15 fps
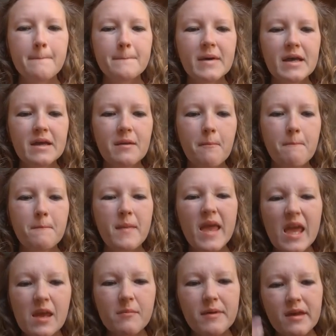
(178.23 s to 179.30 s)
but
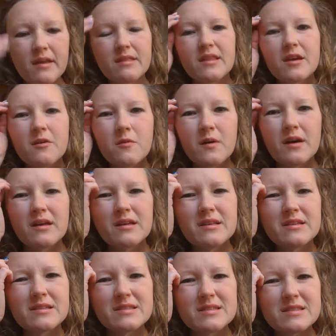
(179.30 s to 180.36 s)
maybe there
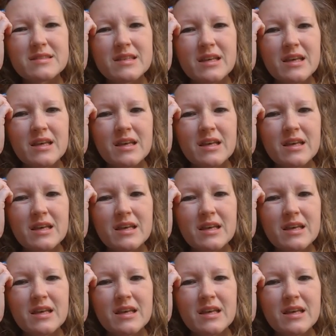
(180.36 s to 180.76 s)
was